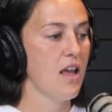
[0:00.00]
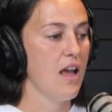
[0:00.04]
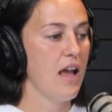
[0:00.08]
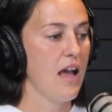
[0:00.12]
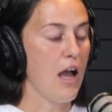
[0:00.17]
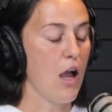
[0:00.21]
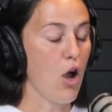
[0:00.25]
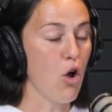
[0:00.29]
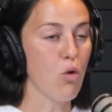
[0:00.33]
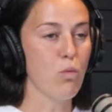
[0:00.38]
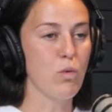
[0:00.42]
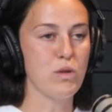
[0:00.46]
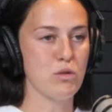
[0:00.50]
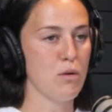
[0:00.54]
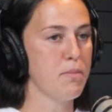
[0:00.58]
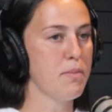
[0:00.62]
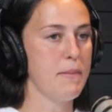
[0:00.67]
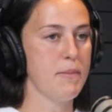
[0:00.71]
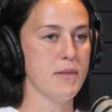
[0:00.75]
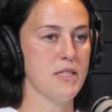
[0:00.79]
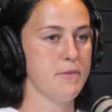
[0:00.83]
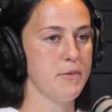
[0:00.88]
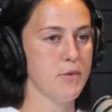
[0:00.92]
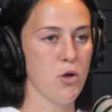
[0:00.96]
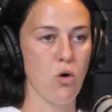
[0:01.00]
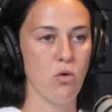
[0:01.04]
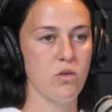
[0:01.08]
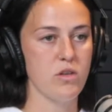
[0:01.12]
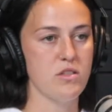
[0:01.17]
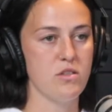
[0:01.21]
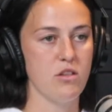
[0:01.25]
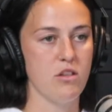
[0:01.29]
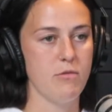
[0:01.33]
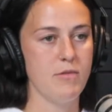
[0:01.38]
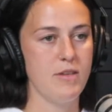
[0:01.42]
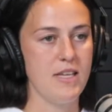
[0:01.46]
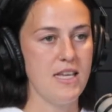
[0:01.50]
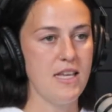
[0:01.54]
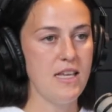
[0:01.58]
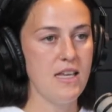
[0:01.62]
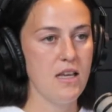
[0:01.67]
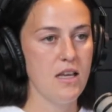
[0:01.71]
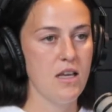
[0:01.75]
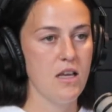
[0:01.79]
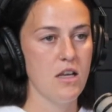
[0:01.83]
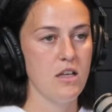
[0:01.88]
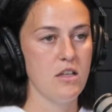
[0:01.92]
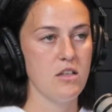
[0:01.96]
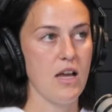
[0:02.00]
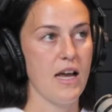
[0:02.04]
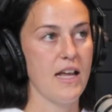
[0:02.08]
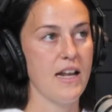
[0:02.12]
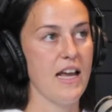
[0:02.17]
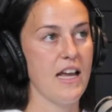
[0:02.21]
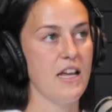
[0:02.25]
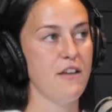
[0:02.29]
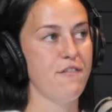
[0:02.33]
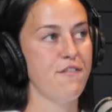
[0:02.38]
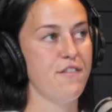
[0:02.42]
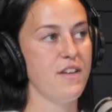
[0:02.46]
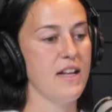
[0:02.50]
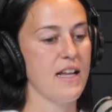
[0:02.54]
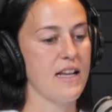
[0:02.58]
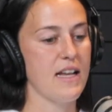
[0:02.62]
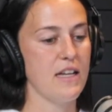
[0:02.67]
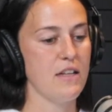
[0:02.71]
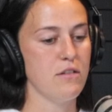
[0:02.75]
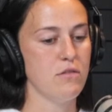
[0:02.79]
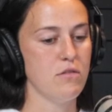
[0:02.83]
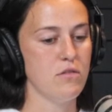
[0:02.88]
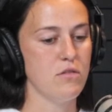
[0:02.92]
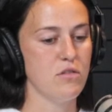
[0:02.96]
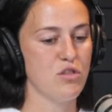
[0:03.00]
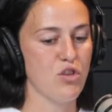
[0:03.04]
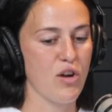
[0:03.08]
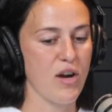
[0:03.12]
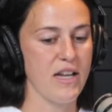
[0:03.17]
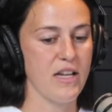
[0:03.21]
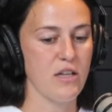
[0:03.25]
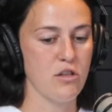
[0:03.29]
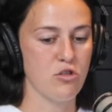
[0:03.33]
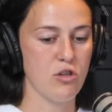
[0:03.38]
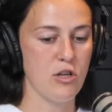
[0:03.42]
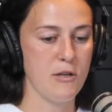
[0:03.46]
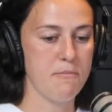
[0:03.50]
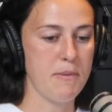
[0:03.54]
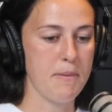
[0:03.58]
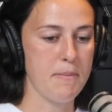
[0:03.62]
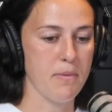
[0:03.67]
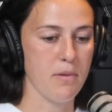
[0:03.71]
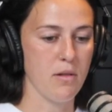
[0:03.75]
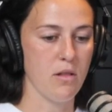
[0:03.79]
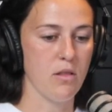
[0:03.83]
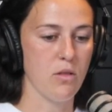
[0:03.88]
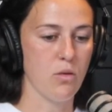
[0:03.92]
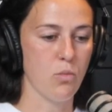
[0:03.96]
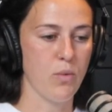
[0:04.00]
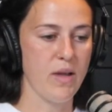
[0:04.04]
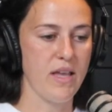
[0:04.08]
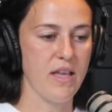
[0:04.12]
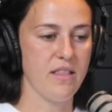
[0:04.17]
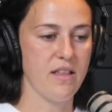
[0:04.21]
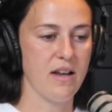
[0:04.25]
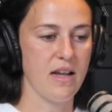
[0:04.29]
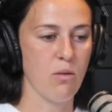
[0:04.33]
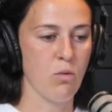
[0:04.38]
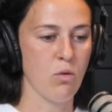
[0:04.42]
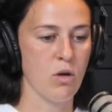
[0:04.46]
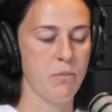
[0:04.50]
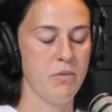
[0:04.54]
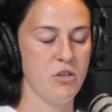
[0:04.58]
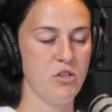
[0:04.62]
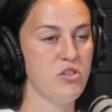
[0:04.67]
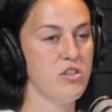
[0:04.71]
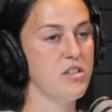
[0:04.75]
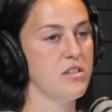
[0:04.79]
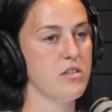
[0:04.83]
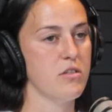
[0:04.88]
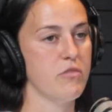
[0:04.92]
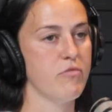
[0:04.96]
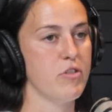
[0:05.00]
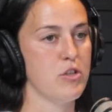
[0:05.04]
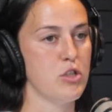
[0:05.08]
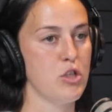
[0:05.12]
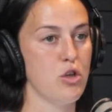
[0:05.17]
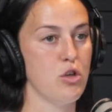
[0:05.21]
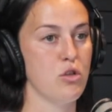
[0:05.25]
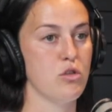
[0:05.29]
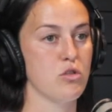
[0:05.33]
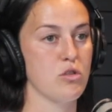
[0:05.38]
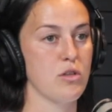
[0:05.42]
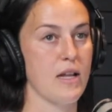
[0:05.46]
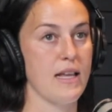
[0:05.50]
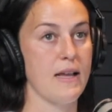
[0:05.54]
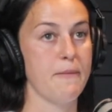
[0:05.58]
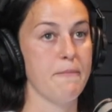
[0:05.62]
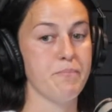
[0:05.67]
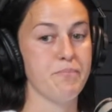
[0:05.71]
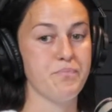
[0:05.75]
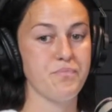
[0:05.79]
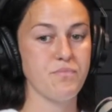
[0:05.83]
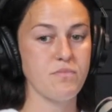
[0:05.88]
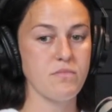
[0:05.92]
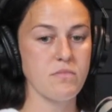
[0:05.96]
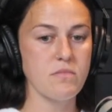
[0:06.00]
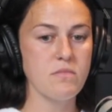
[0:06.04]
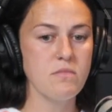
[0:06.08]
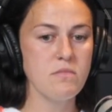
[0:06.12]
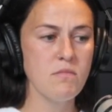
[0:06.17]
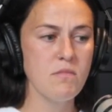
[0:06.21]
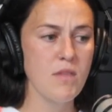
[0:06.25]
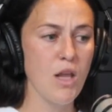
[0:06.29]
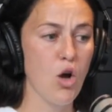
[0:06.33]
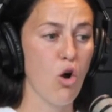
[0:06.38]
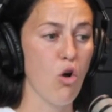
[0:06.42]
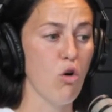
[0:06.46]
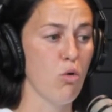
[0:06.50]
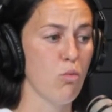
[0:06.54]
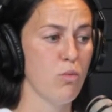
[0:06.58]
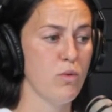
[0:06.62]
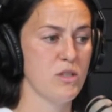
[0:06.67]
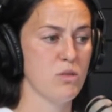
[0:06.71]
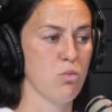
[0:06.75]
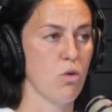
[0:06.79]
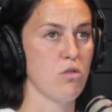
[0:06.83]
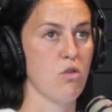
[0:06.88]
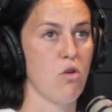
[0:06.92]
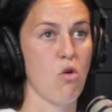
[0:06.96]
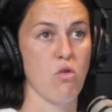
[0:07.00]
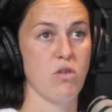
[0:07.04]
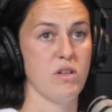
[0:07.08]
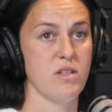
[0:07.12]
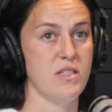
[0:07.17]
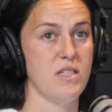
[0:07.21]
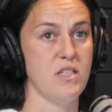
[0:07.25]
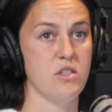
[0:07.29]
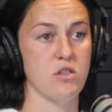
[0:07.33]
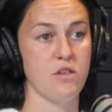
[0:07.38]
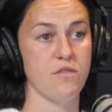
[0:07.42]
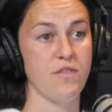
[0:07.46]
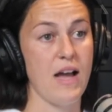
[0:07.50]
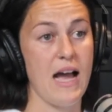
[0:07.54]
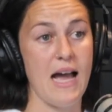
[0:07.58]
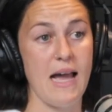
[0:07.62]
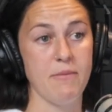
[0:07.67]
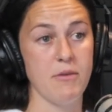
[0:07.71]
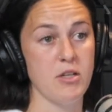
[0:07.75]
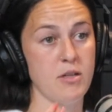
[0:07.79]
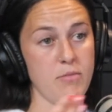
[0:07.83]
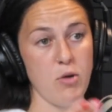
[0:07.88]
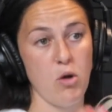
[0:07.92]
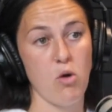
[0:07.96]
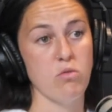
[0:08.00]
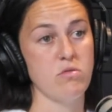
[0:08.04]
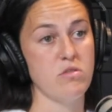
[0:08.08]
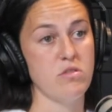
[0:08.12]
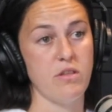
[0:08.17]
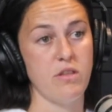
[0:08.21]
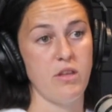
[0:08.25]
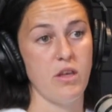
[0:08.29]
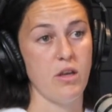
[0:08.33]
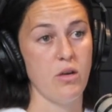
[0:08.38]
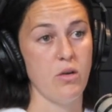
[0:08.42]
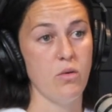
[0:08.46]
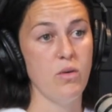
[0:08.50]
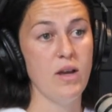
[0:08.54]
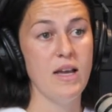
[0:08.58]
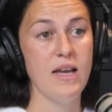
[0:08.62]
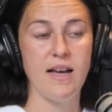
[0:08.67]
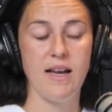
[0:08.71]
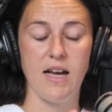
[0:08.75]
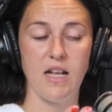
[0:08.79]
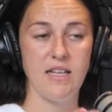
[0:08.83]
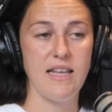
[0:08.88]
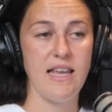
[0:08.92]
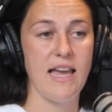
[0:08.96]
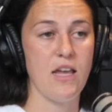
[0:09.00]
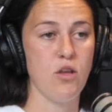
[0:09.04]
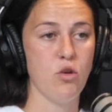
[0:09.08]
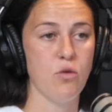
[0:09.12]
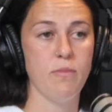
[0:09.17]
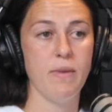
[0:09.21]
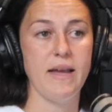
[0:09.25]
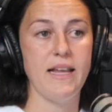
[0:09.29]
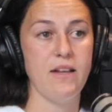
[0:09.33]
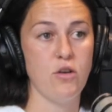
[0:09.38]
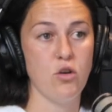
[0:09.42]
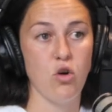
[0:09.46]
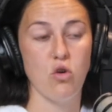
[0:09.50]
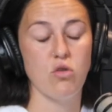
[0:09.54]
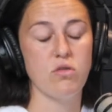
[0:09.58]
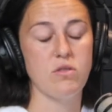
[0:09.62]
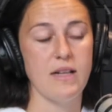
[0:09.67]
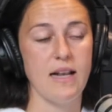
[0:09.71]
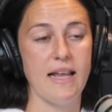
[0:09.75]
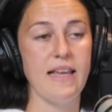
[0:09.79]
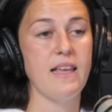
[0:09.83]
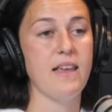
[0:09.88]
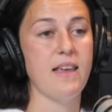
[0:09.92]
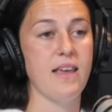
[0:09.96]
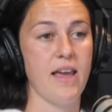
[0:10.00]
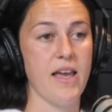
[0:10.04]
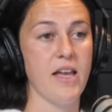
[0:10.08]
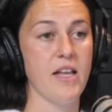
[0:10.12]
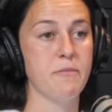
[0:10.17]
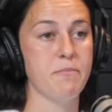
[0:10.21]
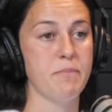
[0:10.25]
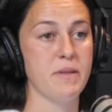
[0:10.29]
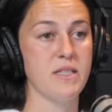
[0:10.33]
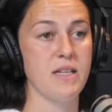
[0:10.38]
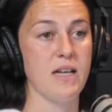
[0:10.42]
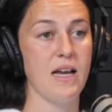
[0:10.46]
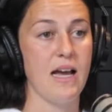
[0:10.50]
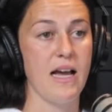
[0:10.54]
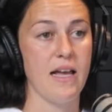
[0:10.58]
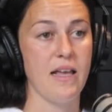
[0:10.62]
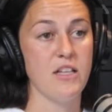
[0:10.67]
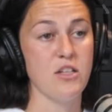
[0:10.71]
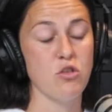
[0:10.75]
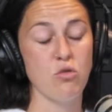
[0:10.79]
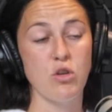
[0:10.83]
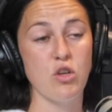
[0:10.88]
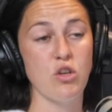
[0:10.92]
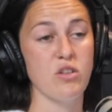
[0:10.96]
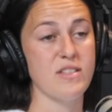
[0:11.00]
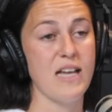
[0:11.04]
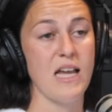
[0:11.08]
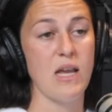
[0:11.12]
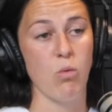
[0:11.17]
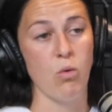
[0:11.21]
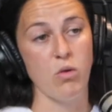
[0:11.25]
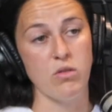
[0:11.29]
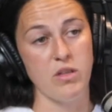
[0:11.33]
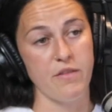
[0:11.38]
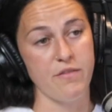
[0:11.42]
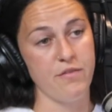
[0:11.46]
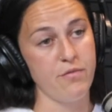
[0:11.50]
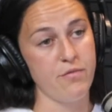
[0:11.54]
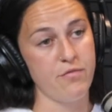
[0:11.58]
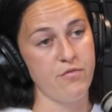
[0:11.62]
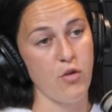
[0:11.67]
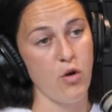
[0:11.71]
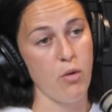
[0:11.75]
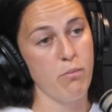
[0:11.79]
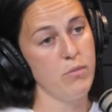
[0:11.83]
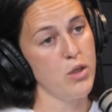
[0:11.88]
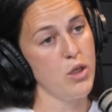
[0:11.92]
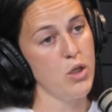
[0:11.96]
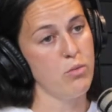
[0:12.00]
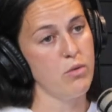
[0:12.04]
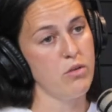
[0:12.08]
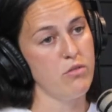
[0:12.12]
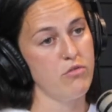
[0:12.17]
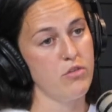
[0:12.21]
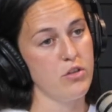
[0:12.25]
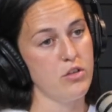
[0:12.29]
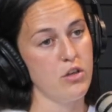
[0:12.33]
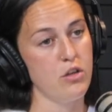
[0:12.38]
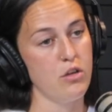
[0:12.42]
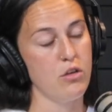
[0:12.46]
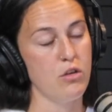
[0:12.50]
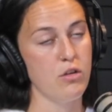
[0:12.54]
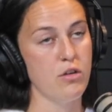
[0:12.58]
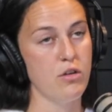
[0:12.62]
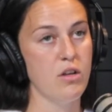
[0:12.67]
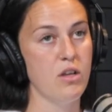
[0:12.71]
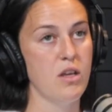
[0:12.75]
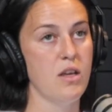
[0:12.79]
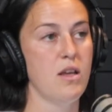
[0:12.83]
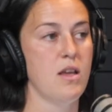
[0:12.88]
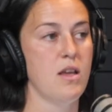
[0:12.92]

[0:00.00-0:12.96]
I always want people to be honest with me, and I feel like I try and treat people in the way that I want to be treated in return. So like, always want honesty. So if I'm going to be honest with you, and you may not like it, but it's only because I want it from you in return.